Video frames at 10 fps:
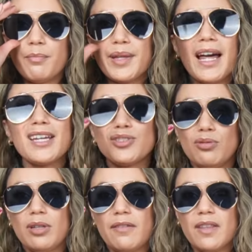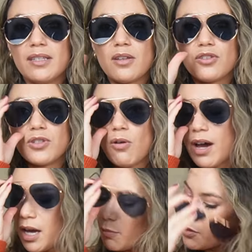But I do love these, so
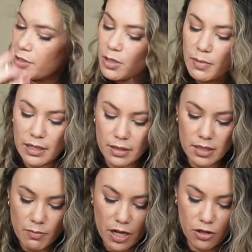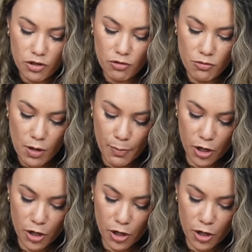I'm going to make these my new